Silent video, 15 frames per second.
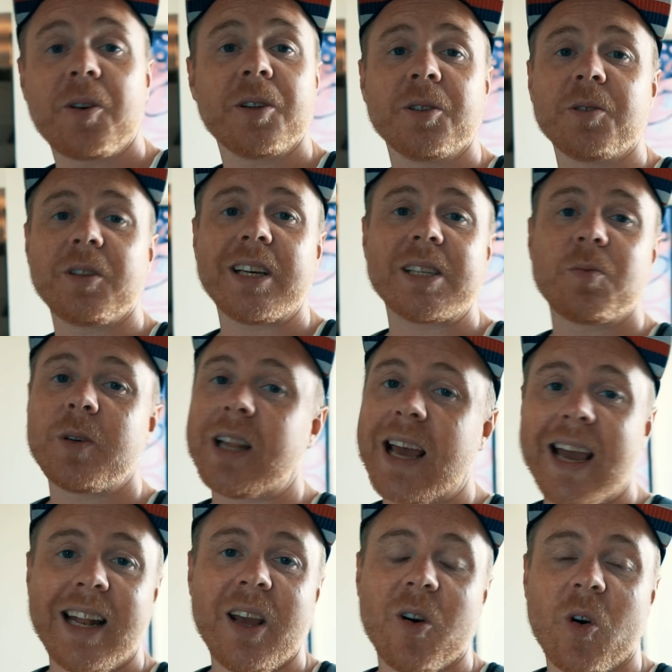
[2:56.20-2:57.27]
you can do this with
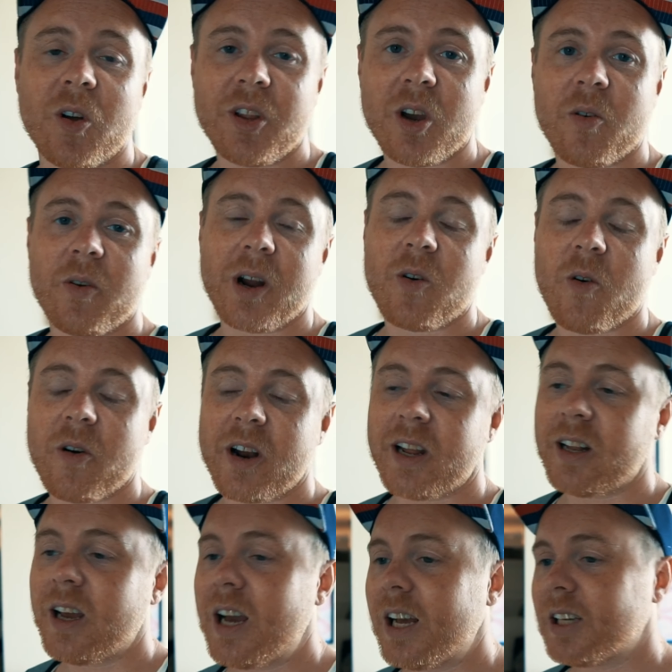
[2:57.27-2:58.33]
any audio
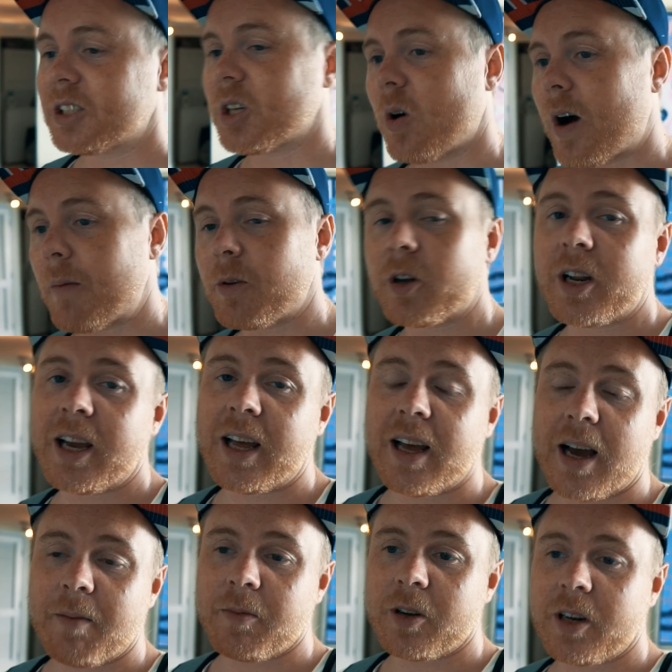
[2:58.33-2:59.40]
recorded, so I'm gonna
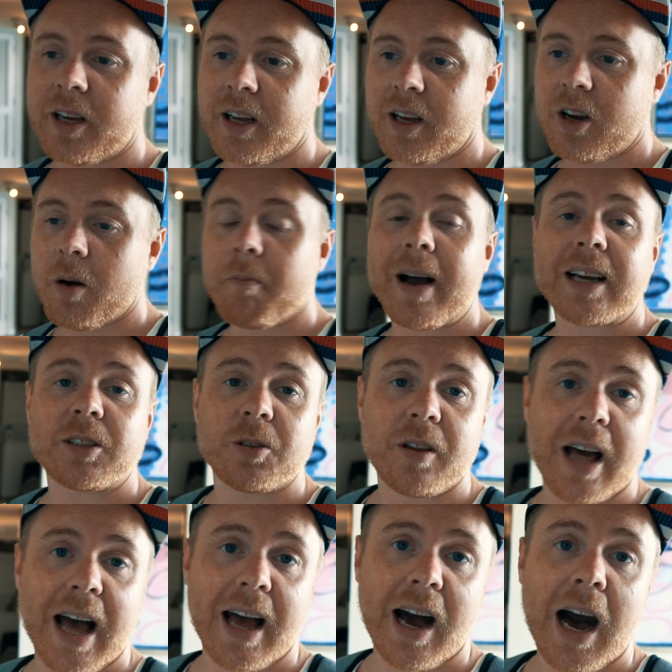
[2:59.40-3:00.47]
I'm gonna come back to
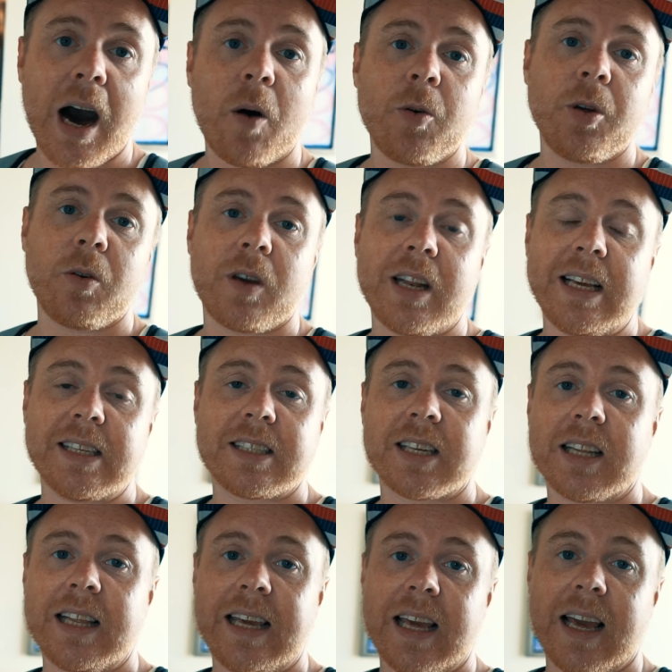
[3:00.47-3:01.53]
that, how you can
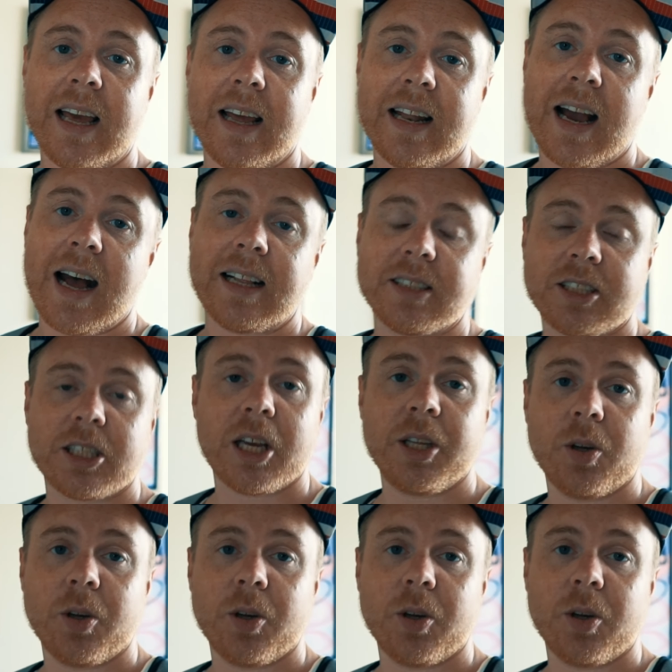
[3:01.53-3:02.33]
easily enhance